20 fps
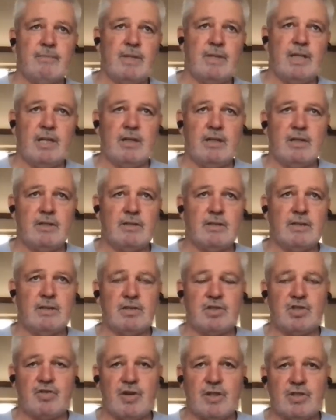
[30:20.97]
you know, the
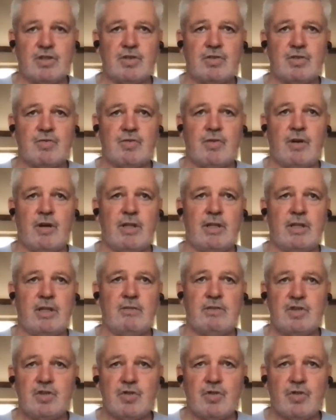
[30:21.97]
structure's right,
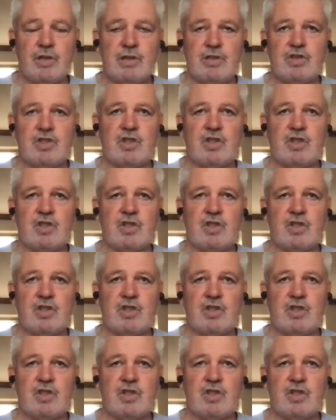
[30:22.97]
they're enjoying